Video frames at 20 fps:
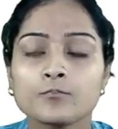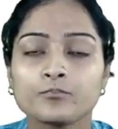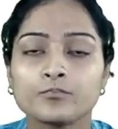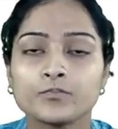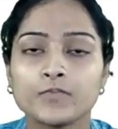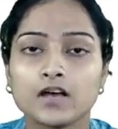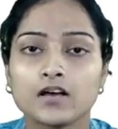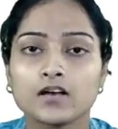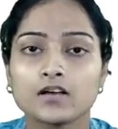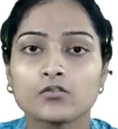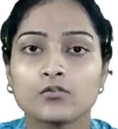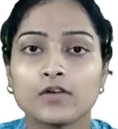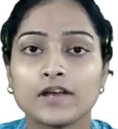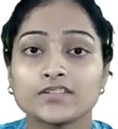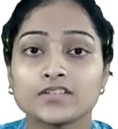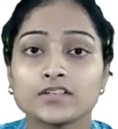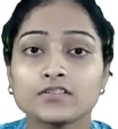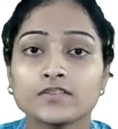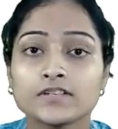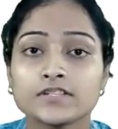uh,
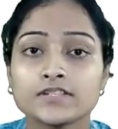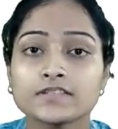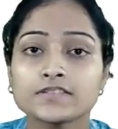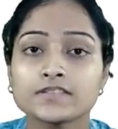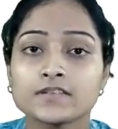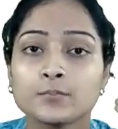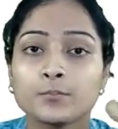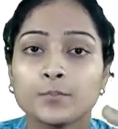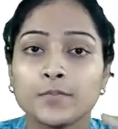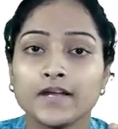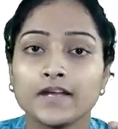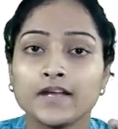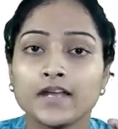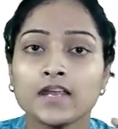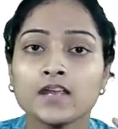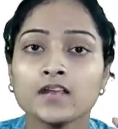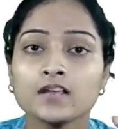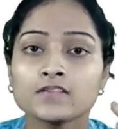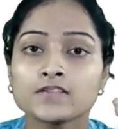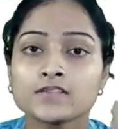question which is
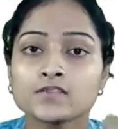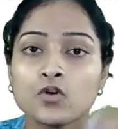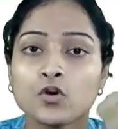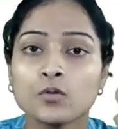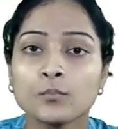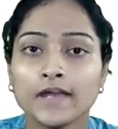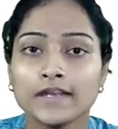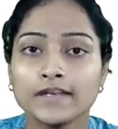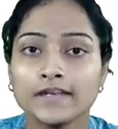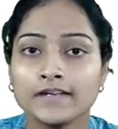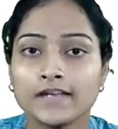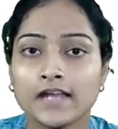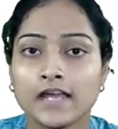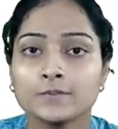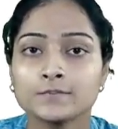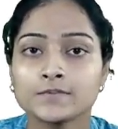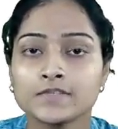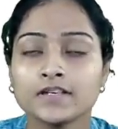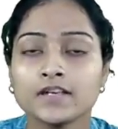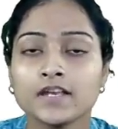repeating so many
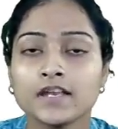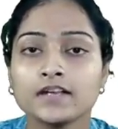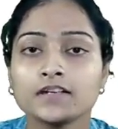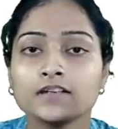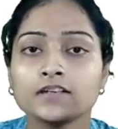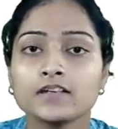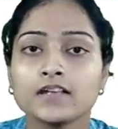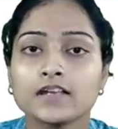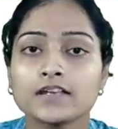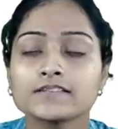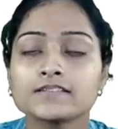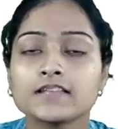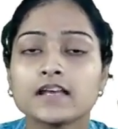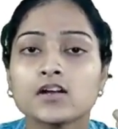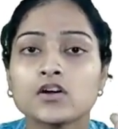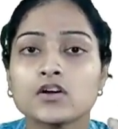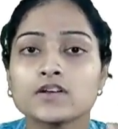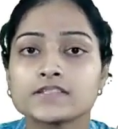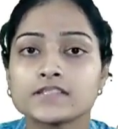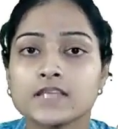times and it is the
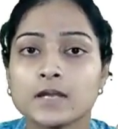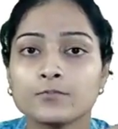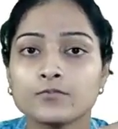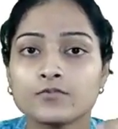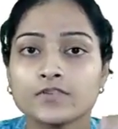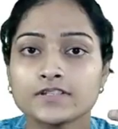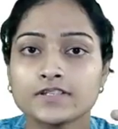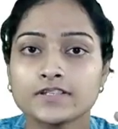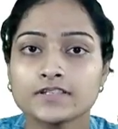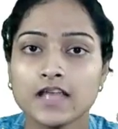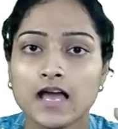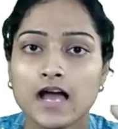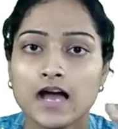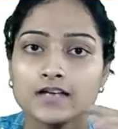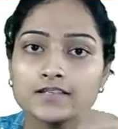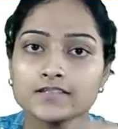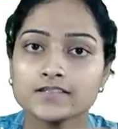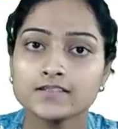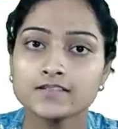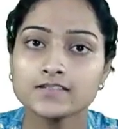concept which is
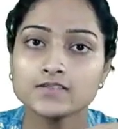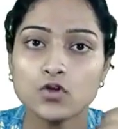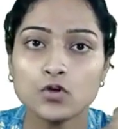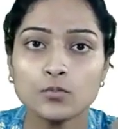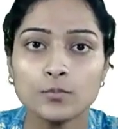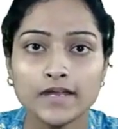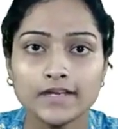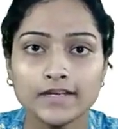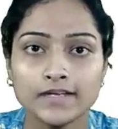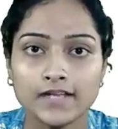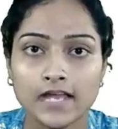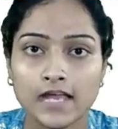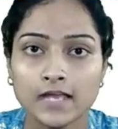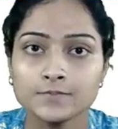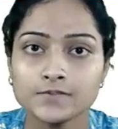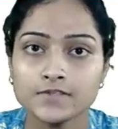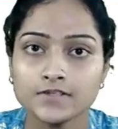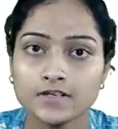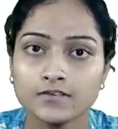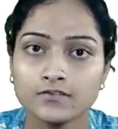asked so many
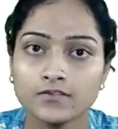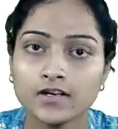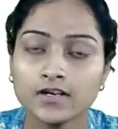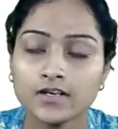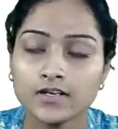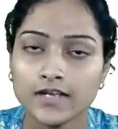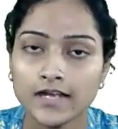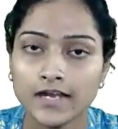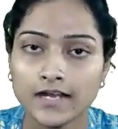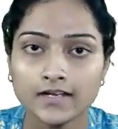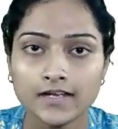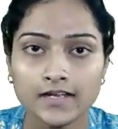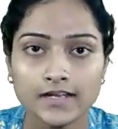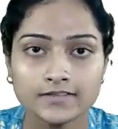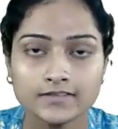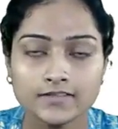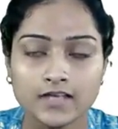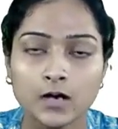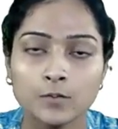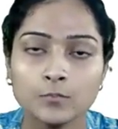times in our gate
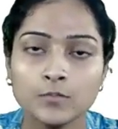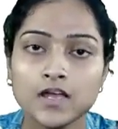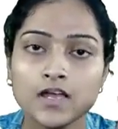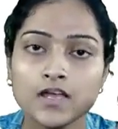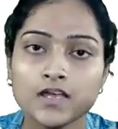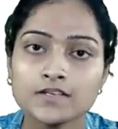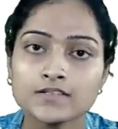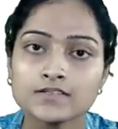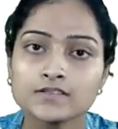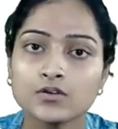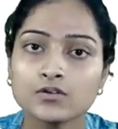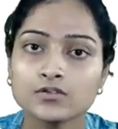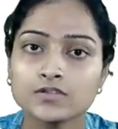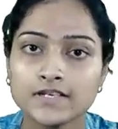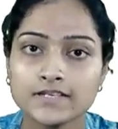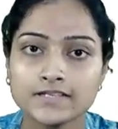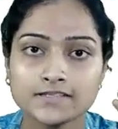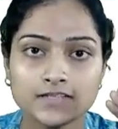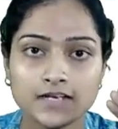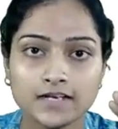exam so
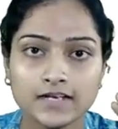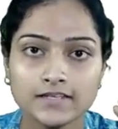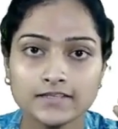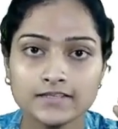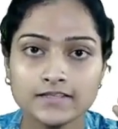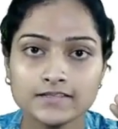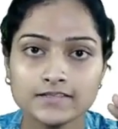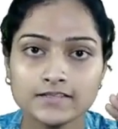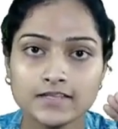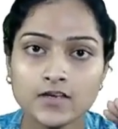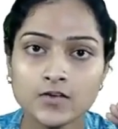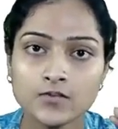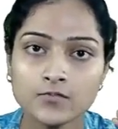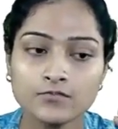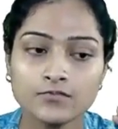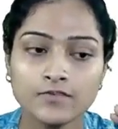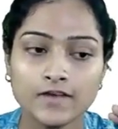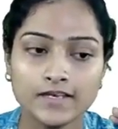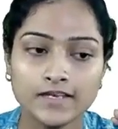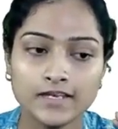just study this thing
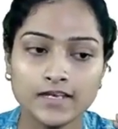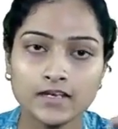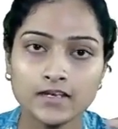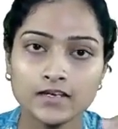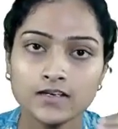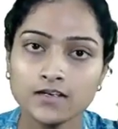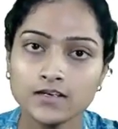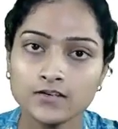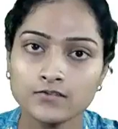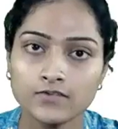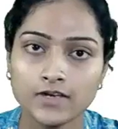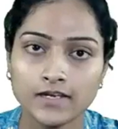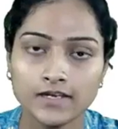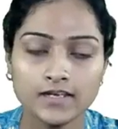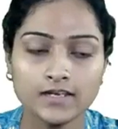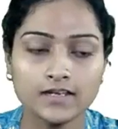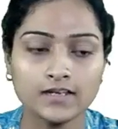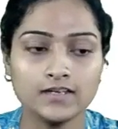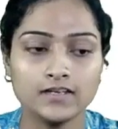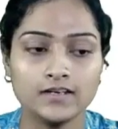very very
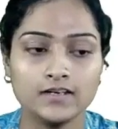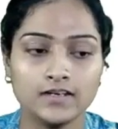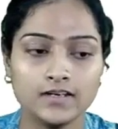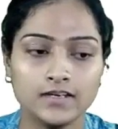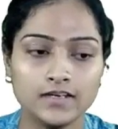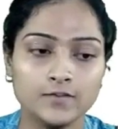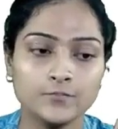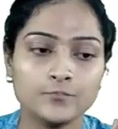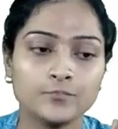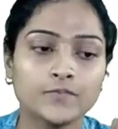clearly